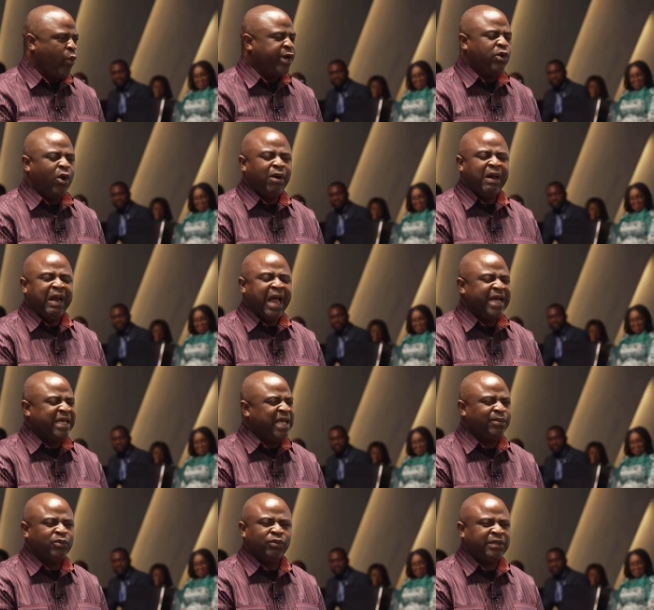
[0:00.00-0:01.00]
We don't
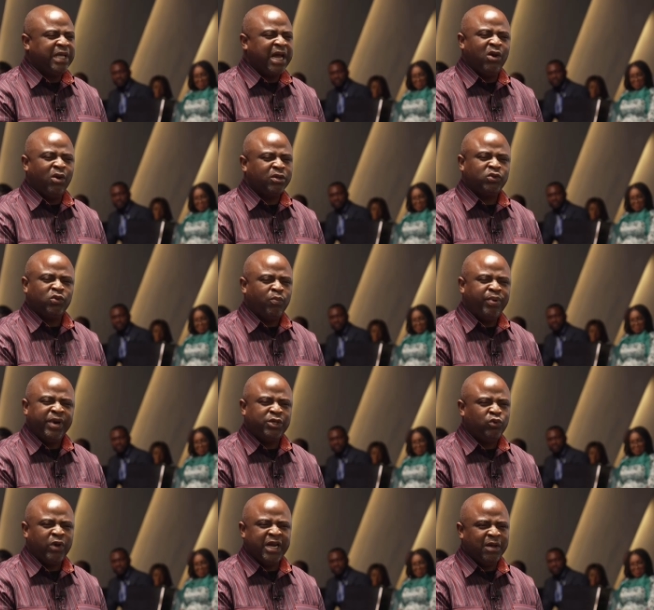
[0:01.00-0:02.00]
like him to tell us to
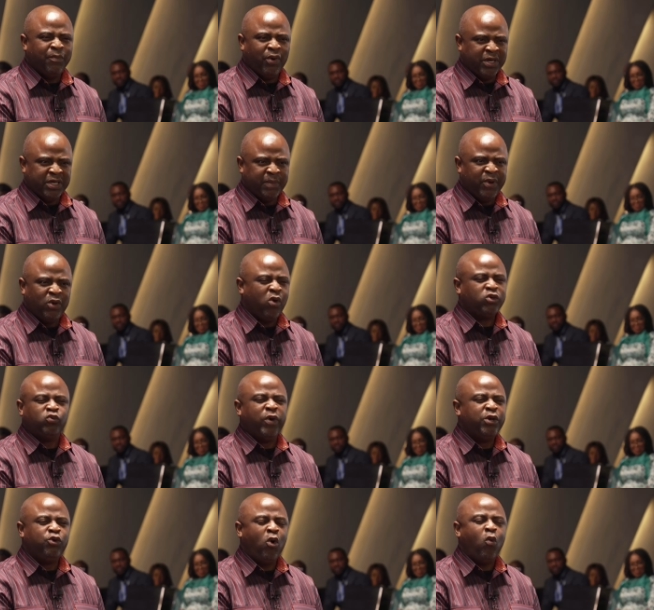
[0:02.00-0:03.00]
preach to anybody
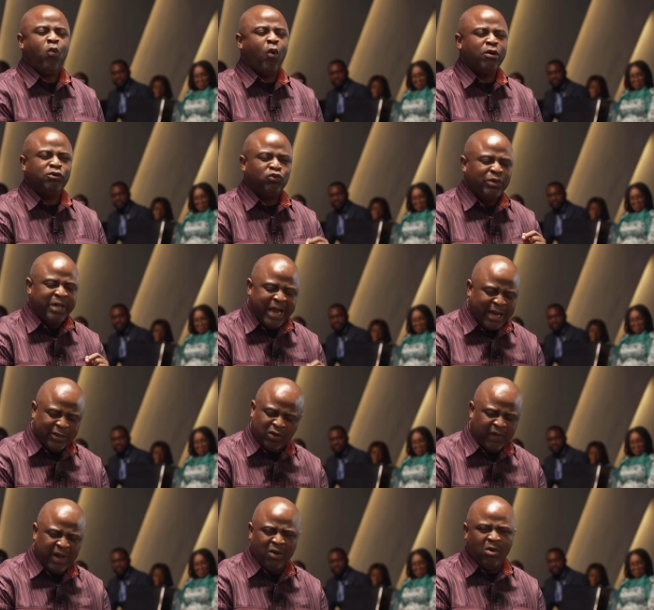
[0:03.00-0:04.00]
because we don't want to get
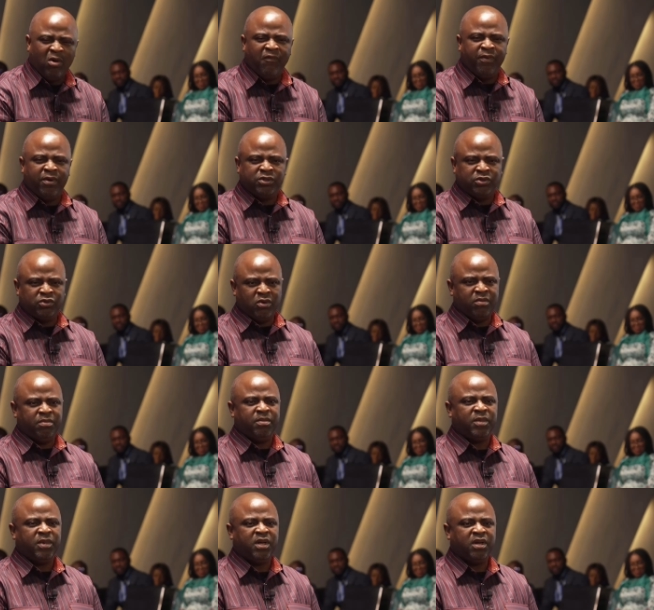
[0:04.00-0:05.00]
out of our comfort
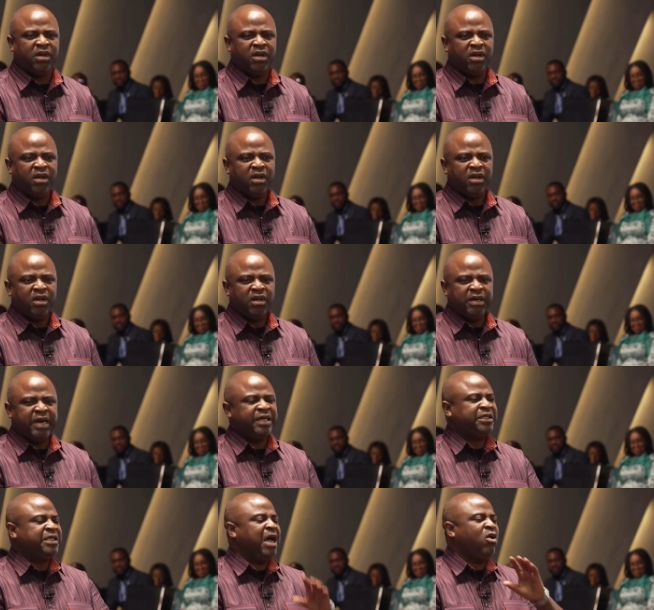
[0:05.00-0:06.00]
zone.
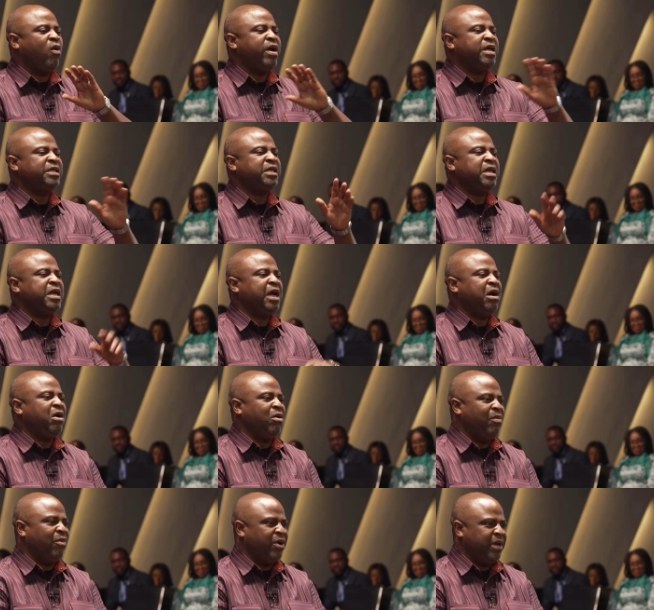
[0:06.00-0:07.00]
The second one is in the
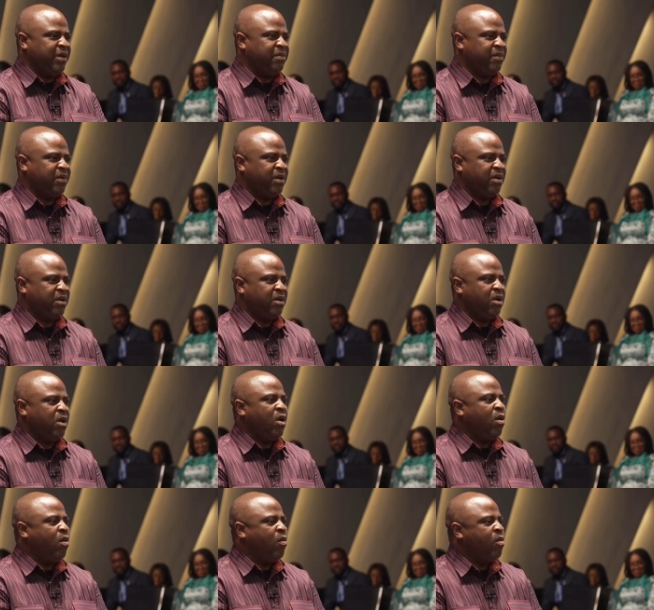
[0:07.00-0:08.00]
area of money.
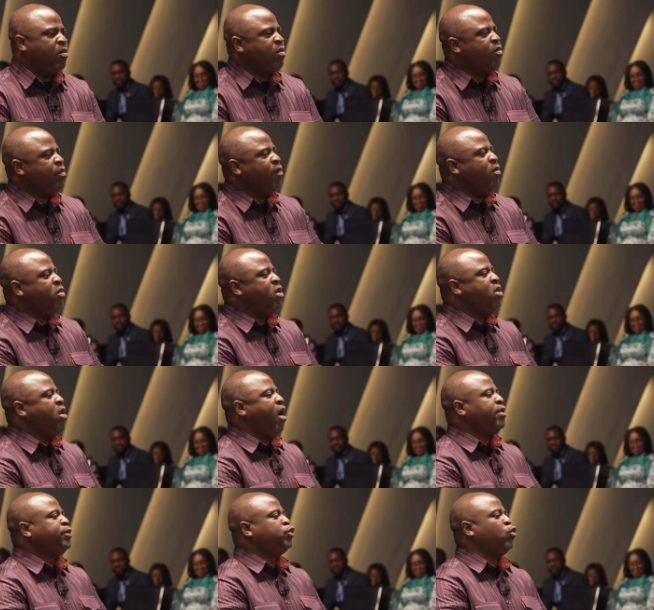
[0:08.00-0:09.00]

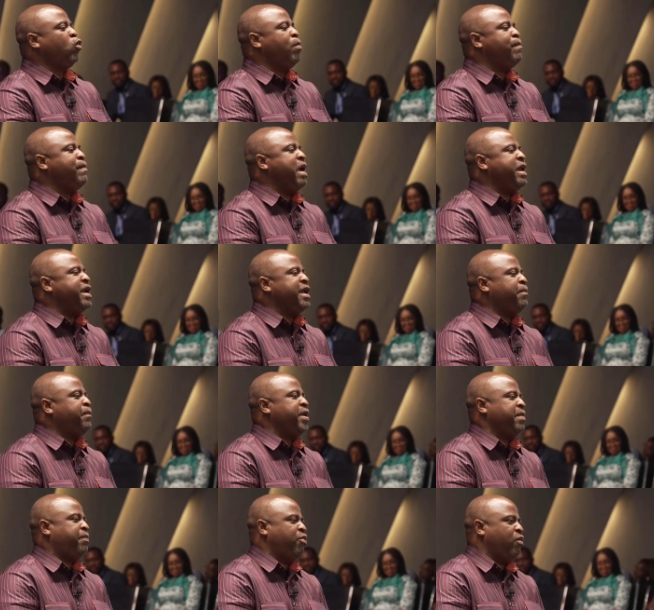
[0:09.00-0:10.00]
Not too
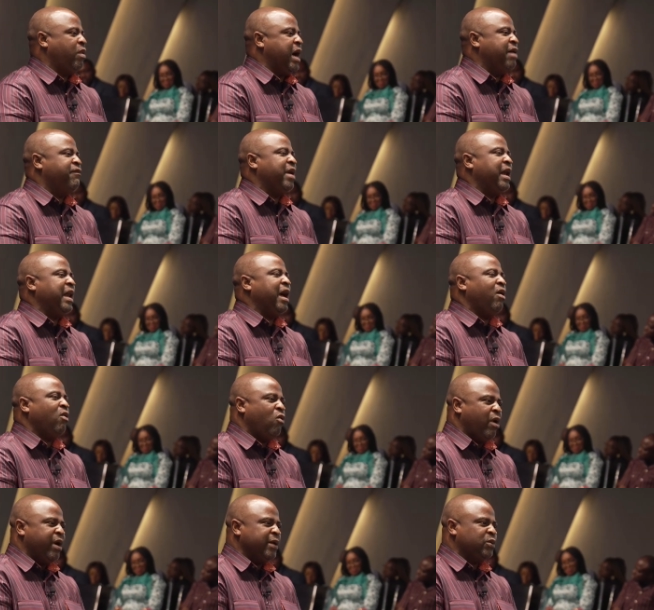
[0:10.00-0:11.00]
many people have
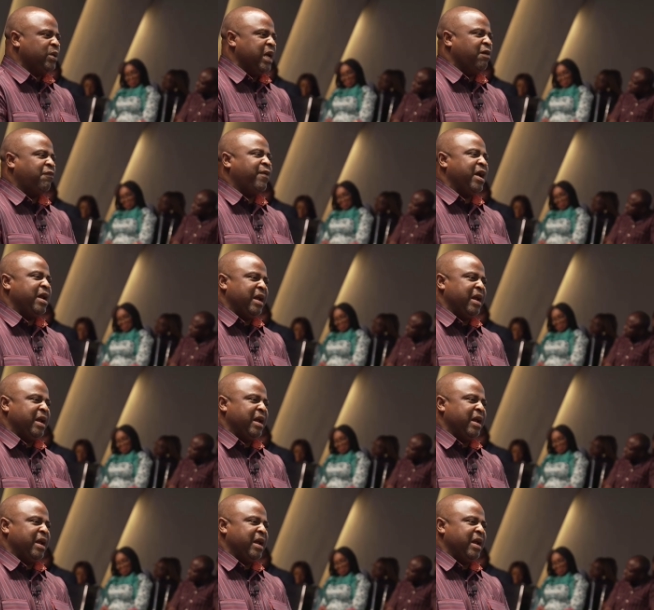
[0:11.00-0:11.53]
allowed God into their